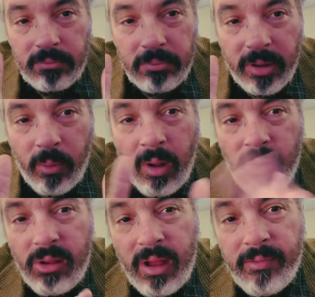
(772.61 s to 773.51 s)
Be well,
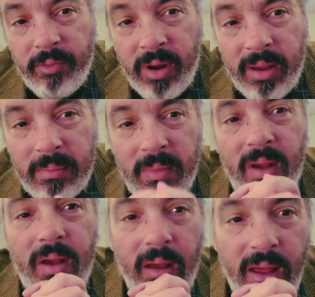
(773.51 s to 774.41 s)
stay free,
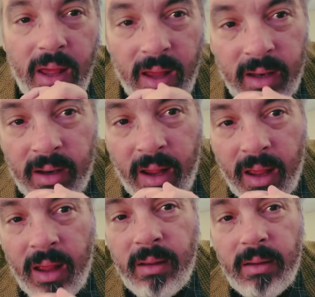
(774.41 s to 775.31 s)

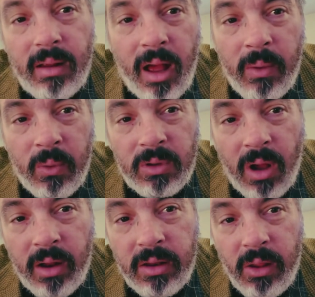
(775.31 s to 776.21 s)
and I will
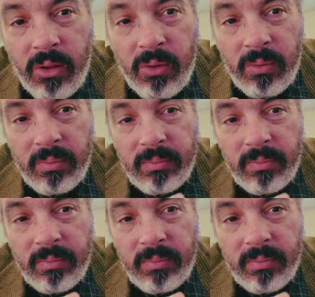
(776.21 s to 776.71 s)
talk to you soon.